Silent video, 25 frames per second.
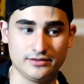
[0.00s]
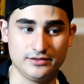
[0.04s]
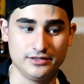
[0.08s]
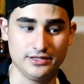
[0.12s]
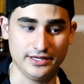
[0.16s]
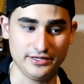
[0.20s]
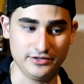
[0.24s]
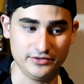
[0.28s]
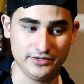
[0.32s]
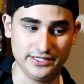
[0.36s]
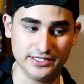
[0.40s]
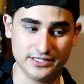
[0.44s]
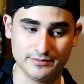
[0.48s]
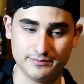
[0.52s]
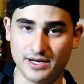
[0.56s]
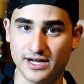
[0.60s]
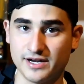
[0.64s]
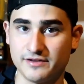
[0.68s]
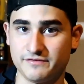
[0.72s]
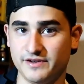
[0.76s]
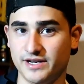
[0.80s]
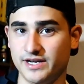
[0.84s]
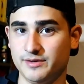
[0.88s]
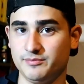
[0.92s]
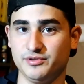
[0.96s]
that you need to
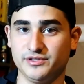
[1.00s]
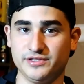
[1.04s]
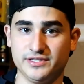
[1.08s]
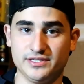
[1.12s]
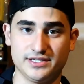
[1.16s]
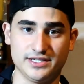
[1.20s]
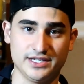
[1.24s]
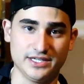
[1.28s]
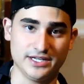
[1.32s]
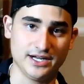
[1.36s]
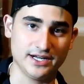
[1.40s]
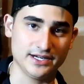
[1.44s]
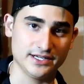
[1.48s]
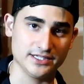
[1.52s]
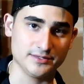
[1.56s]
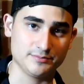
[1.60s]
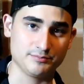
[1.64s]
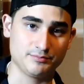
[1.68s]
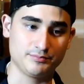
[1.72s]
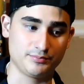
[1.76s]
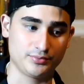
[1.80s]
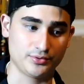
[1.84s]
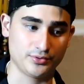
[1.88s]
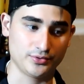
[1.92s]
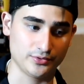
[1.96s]
modify to put this kit on. It's
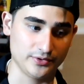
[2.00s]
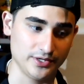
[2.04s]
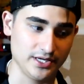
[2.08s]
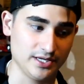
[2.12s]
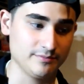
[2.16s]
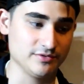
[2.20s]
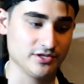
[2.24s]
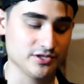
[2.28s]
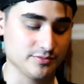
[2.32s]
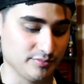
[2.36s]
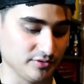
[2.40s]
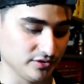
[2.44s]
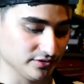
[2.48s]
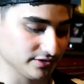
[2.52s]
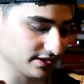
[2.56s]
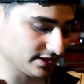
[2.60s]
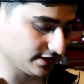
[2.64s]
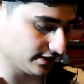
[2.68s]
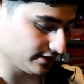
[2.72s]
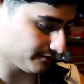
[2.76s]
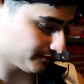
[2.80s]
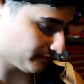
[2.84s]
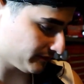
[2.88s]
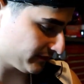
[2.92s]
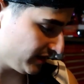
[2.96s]
pretty much
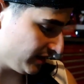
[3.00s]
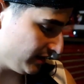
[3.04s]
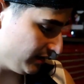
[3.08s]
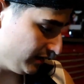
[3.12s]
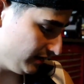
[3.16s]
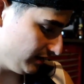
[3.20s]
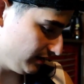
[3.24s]
bolt-on.